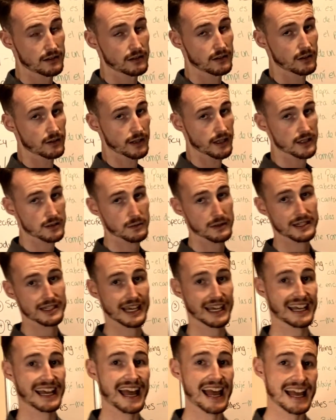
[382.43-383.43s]
Okay, so we're
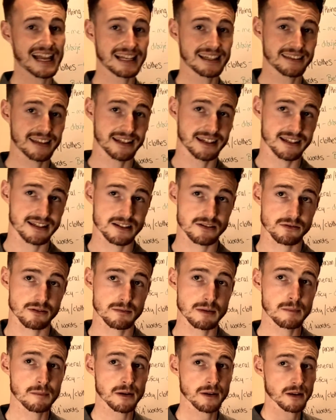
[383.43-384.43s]
saying el tenis.
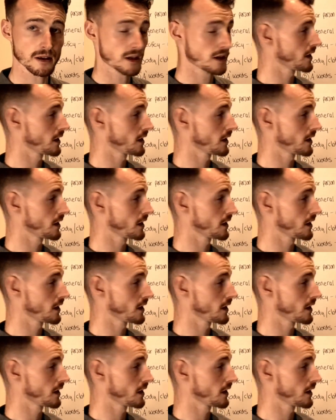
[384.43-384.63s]
Remember